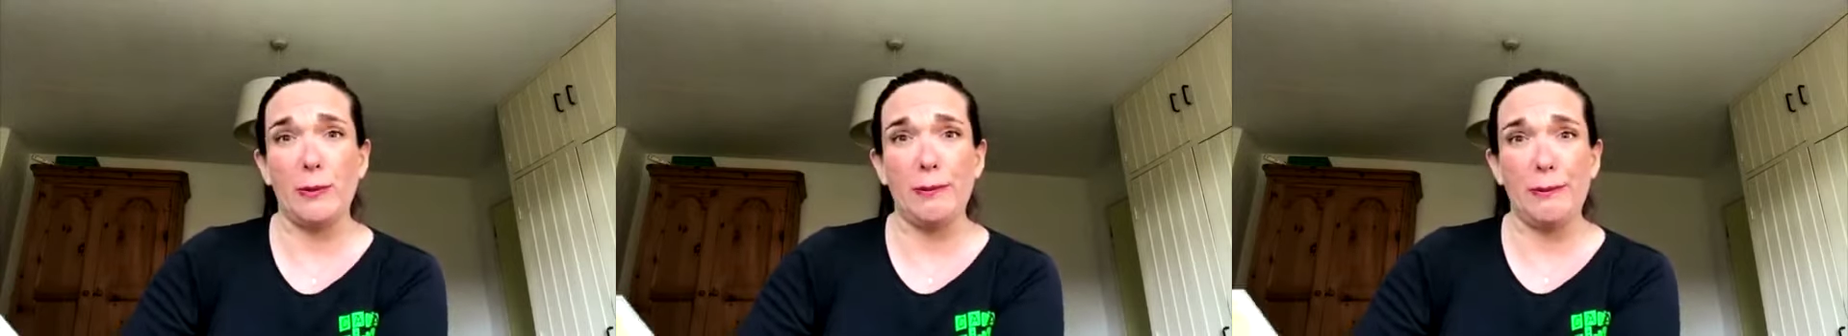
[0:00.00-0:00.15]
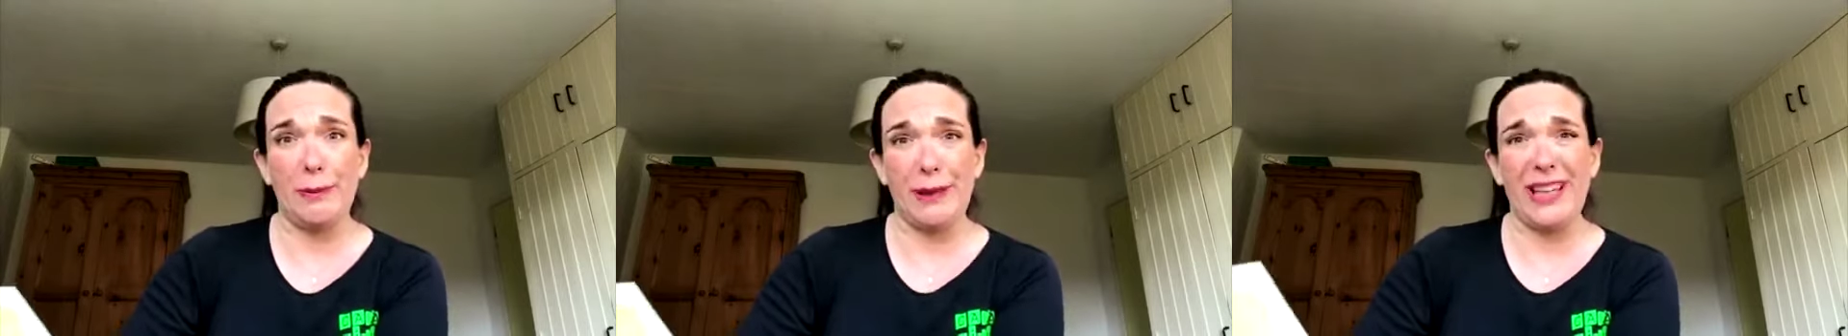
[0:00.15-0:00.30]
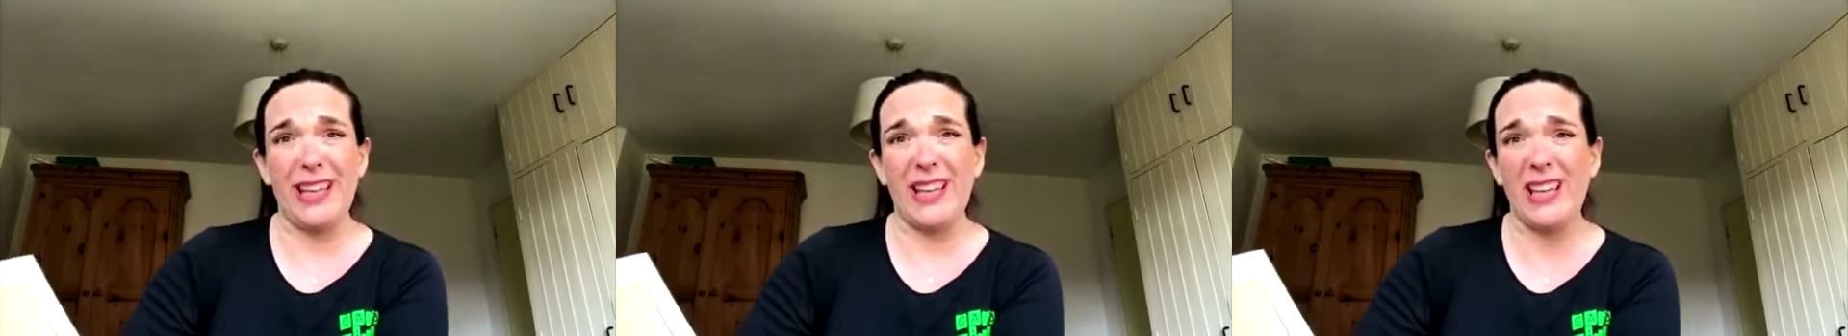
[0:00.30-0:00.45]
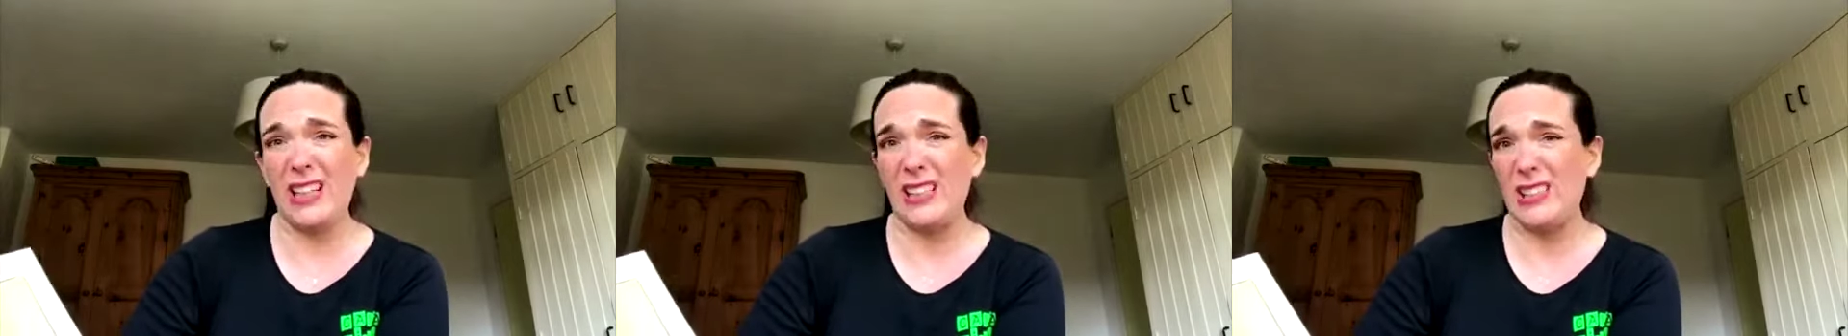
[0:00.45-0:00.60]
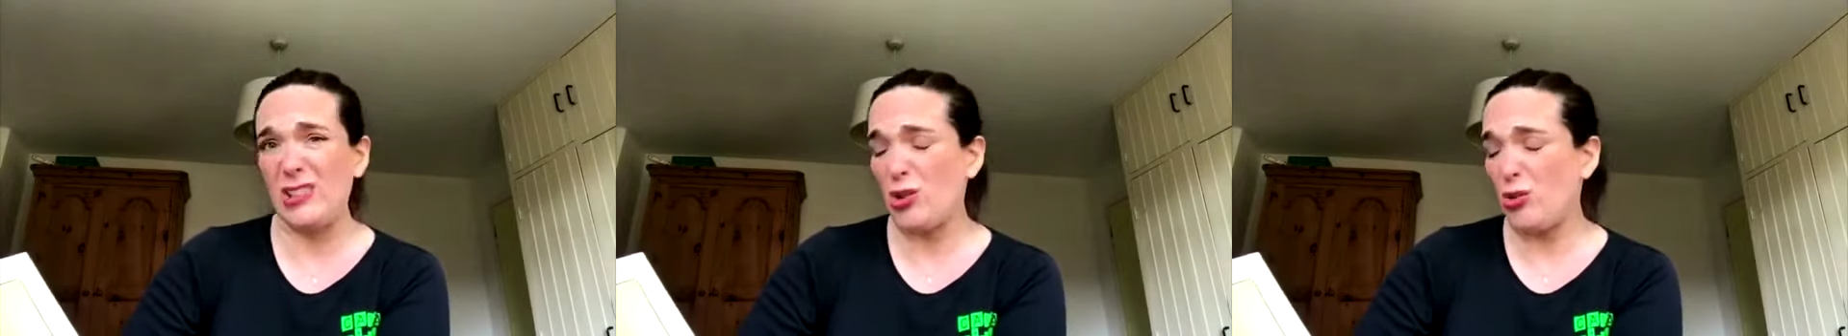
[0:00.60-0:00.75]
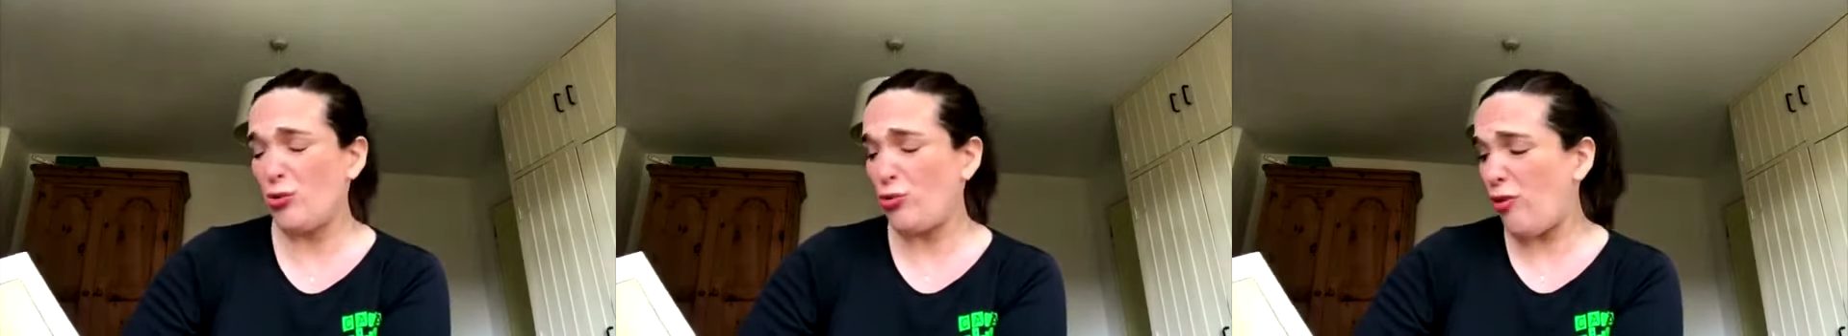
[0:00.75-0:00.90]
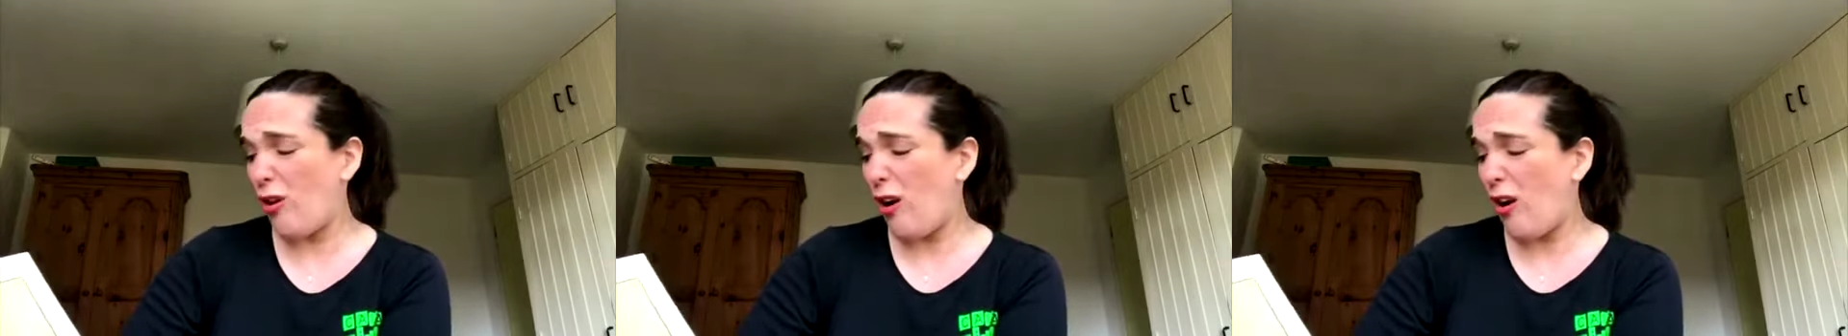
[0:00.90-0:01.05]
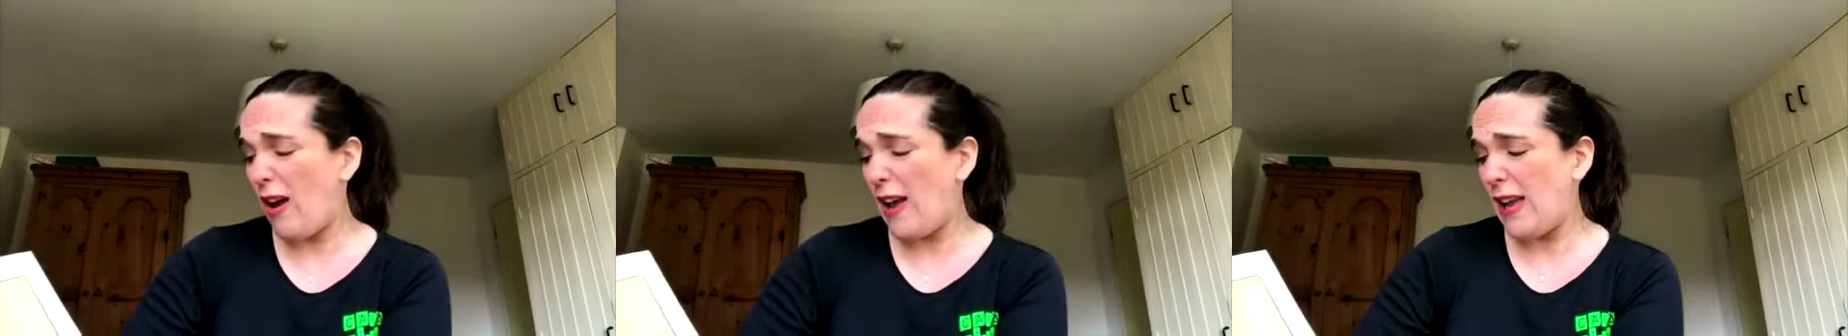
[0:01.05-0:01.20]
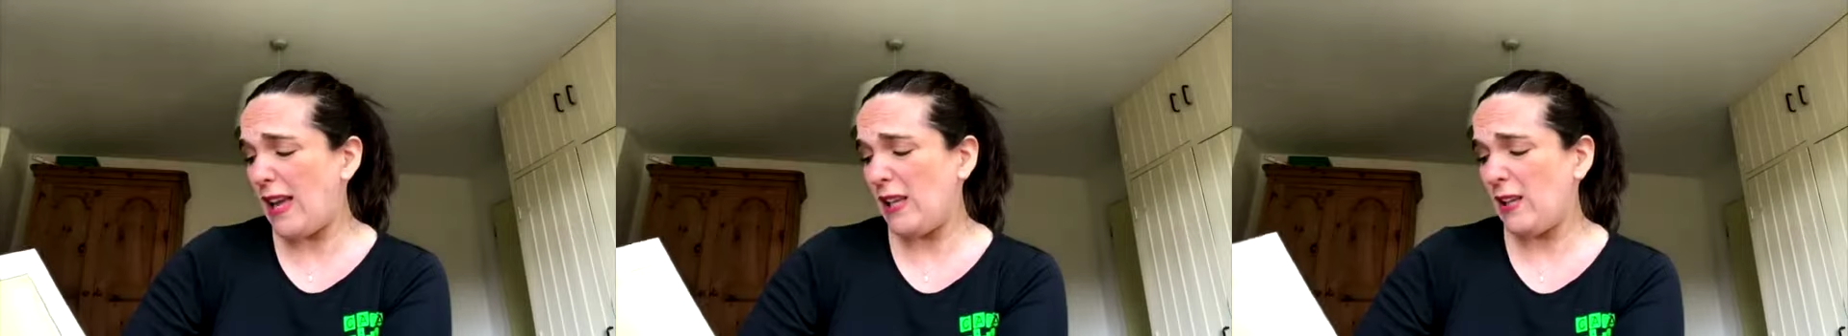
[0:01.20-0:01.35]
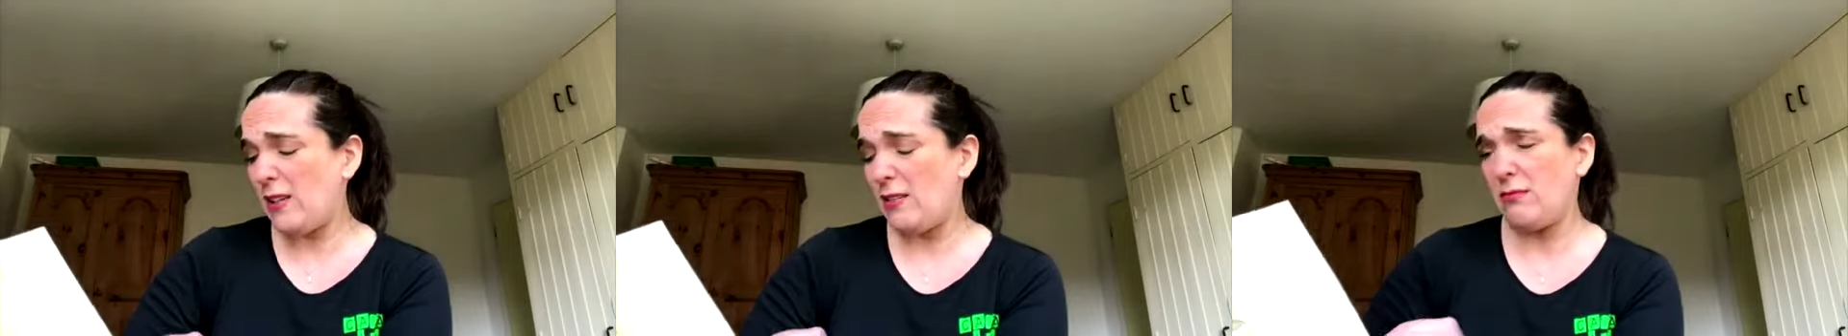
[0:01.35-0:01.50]
beginning to
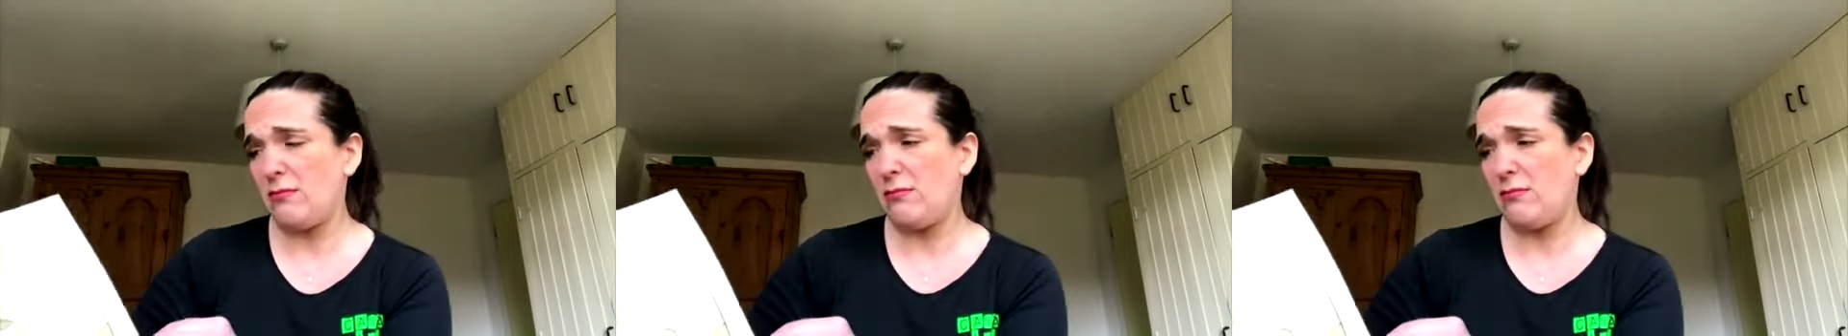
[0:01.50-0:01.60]
cry.